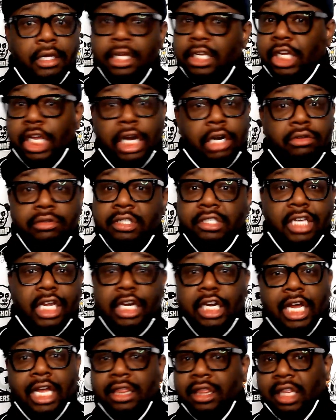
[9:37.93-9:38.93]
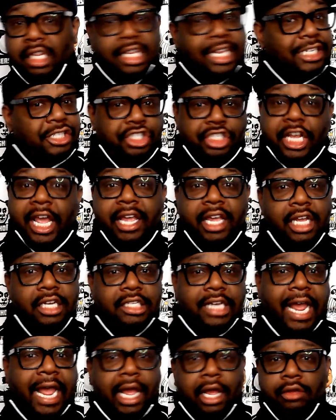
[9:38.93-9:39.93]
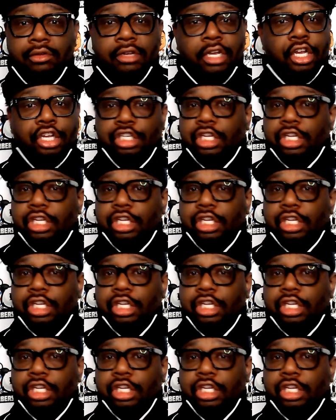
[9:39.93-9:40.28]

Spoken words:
You don't see nothing. Let's check it down.